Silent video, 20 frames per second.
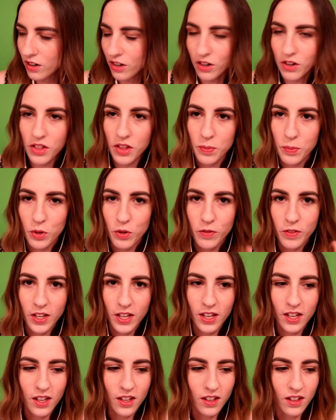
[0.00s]
or the
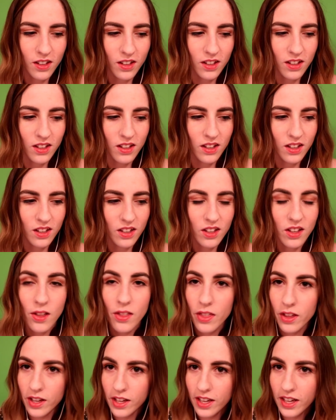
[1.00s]
movie,
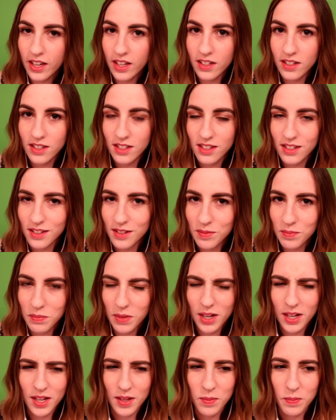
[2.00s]
The Heat,
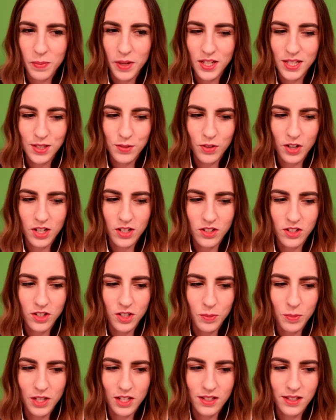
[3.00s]
my best friend
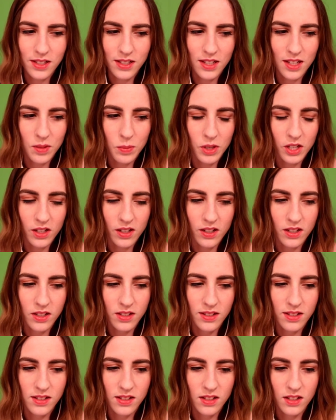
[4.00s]
took me to see
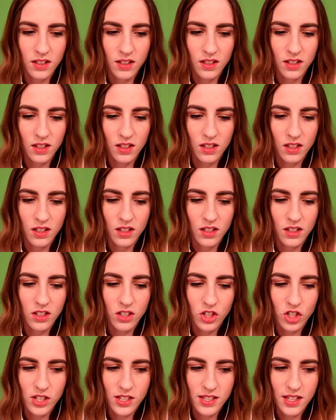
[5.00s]
because
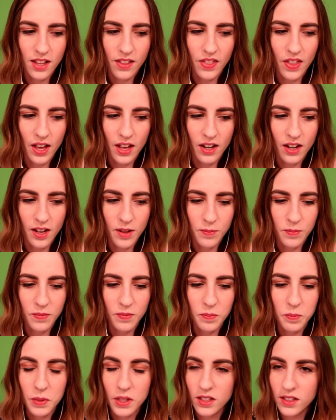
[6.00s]
she said that
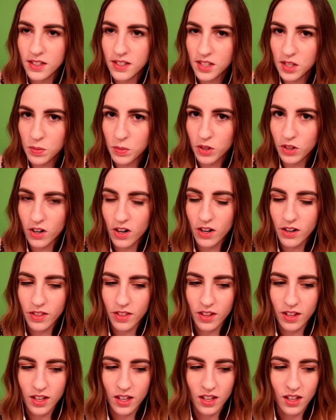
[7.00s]
Melissa
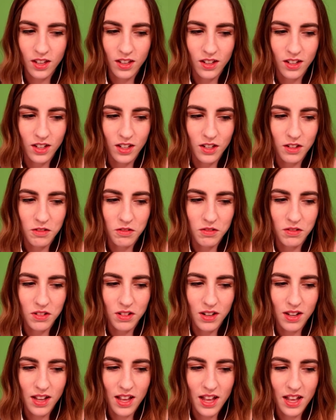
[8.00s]
McCarthy
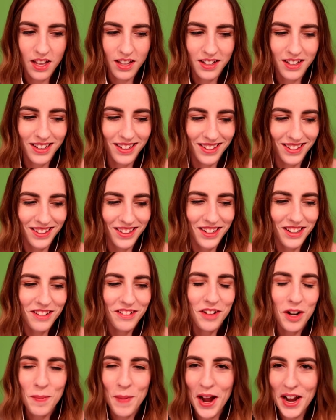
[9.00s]
and
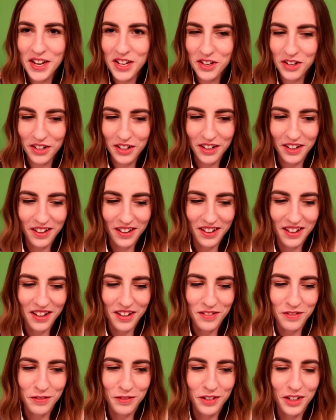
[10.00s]
reminded her
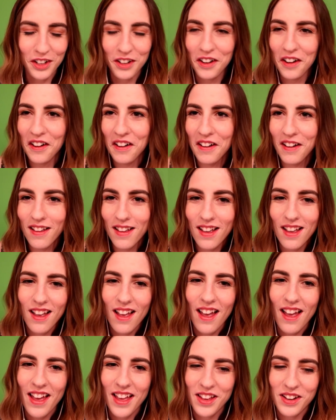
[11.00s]
of her,
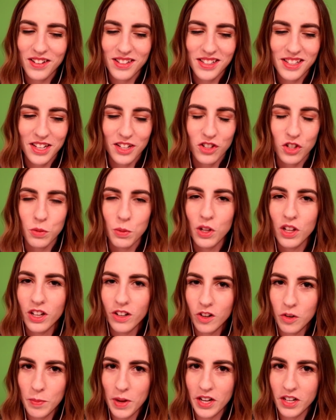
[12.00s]
and Sandra
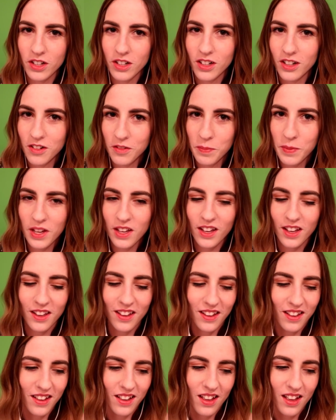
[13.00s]
Bullock reminded her of me,
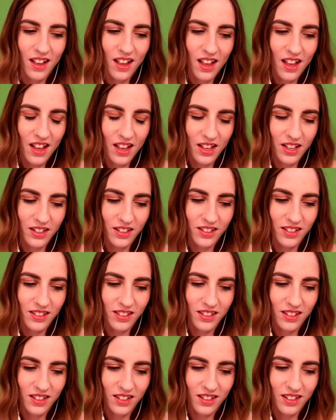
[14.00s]
and